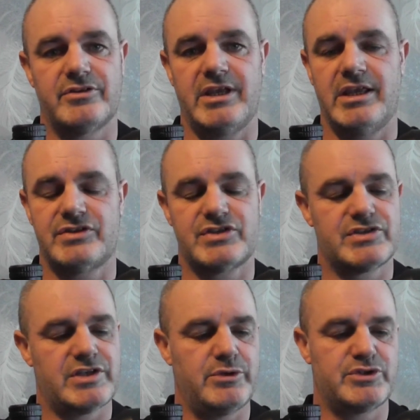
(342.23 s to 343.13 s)
It is
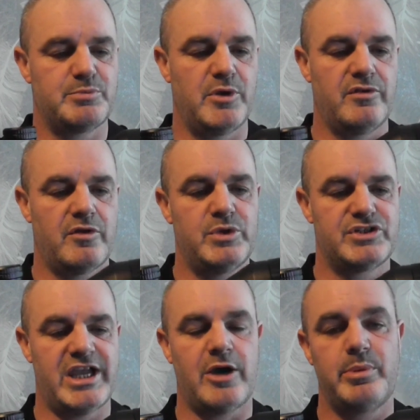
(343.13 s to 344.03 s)
so smooth. I wish
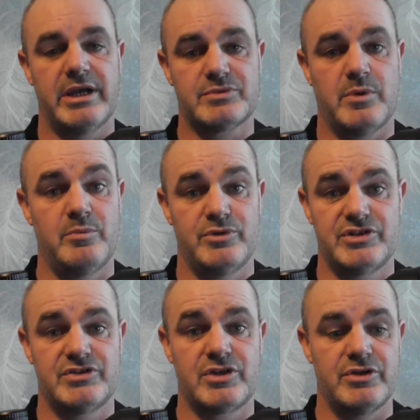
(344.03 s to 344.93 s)
the Alpex one was
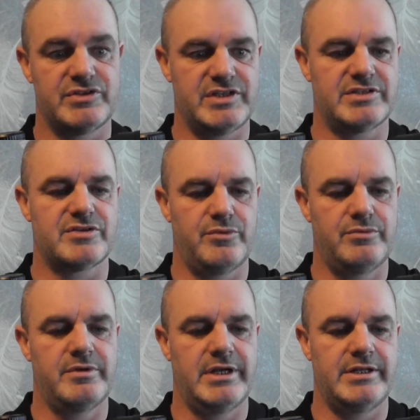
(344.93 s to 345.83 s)
as good as this, I
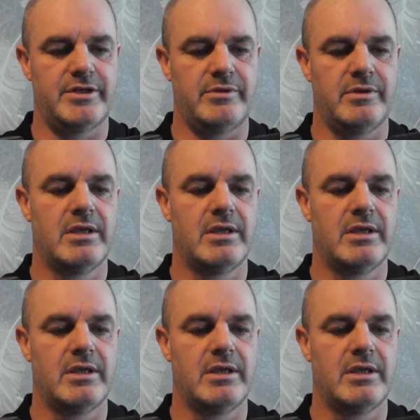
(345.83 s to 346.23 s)
really do.